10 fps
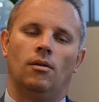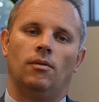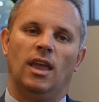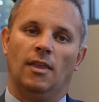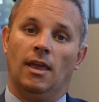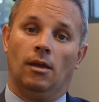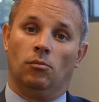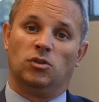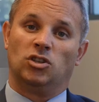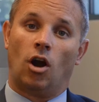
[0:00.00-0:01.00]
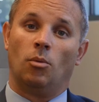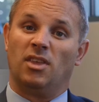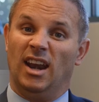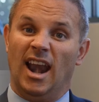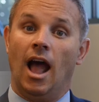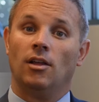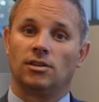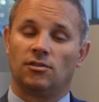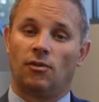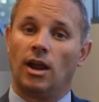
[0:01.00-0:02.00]
They start with an
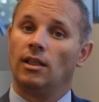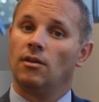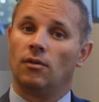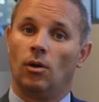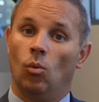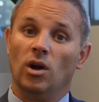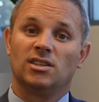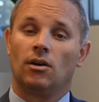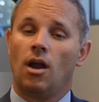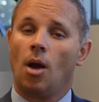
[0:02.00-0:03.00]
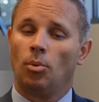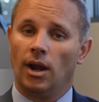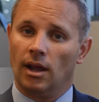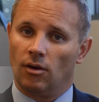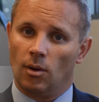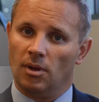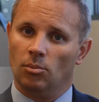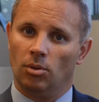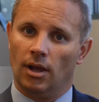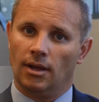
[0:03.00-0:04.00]
analysis, frankly, of was there an operating agreement in
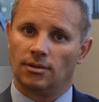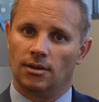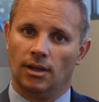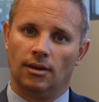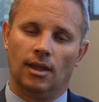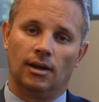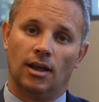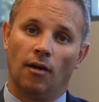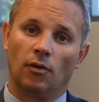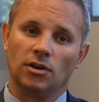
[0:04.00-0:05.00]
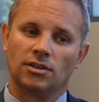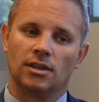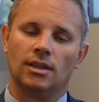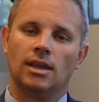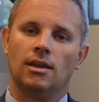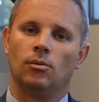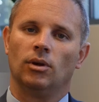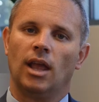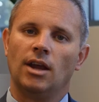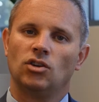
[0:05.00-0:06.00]
place that governs the
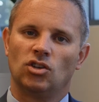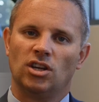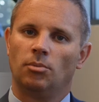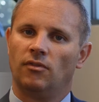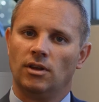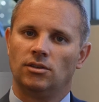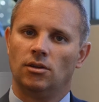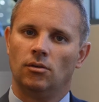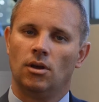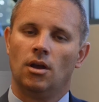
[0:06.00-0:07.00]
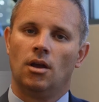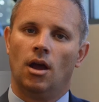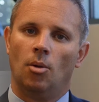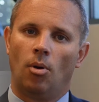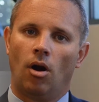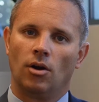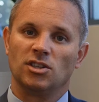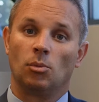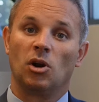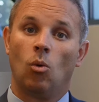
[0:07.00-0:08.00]
relationship of these two partners.
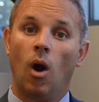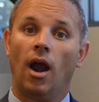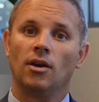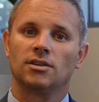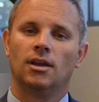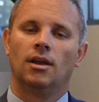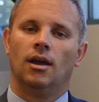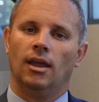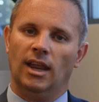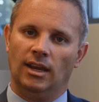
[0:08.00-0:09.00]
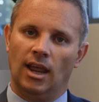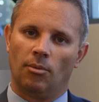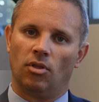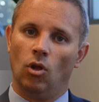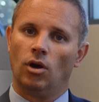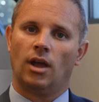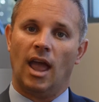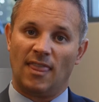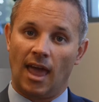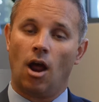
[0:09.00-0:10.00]
It requires an in-depth look
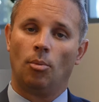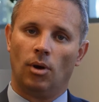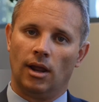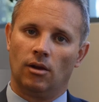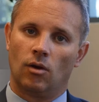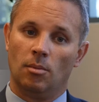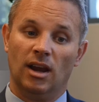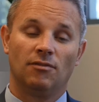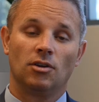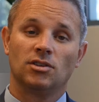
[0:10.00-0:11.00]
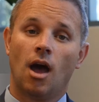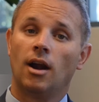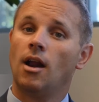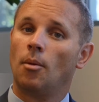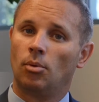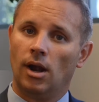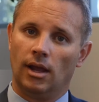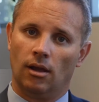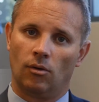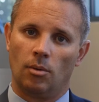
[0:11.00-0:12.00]
at that operating agreement. If there's not an
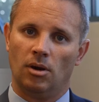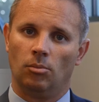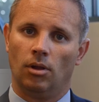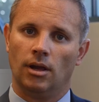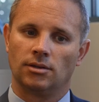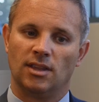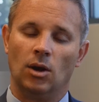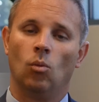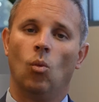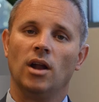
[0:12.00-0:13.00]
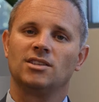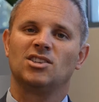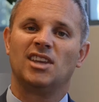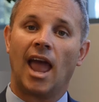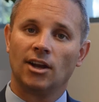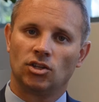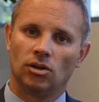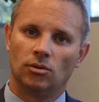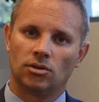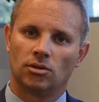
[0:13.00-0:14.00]
operating agreement in place, then what
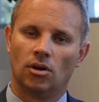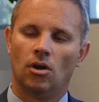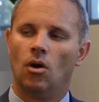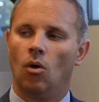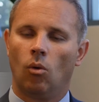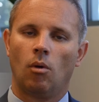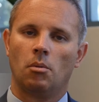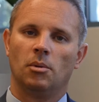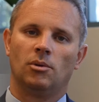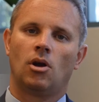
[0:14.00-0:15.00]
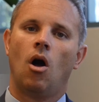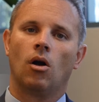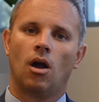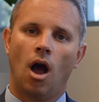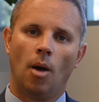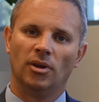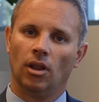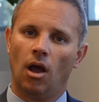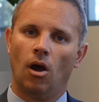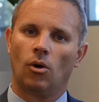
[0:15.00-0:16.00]
statutes, or what we would call common
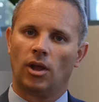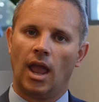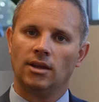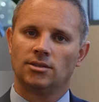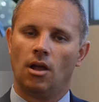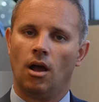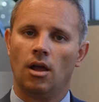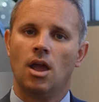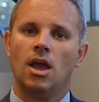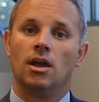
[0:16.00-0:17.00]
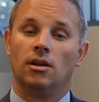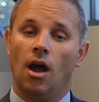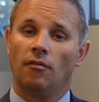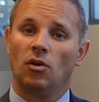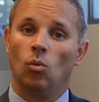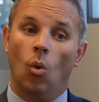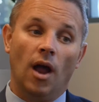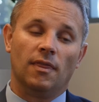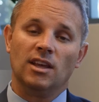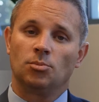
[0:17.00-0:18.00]
law or case law, govern
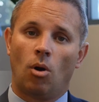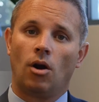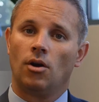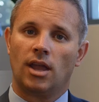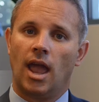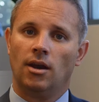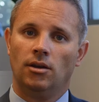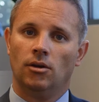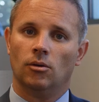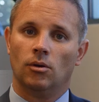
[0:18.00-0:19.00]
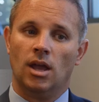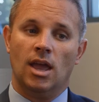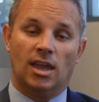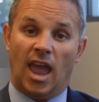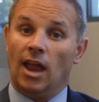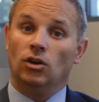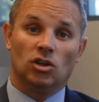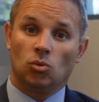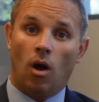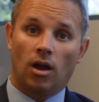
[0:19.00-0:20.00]
what this partner can do? Can you
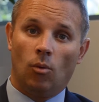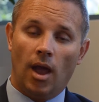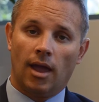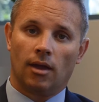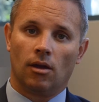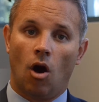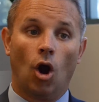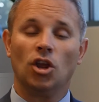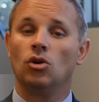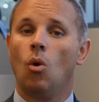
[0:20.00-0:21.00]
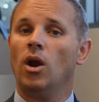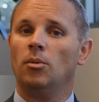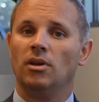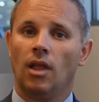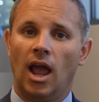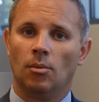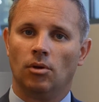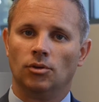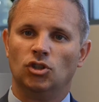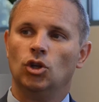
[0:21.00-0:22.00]
just walk away? Are you going to be liable?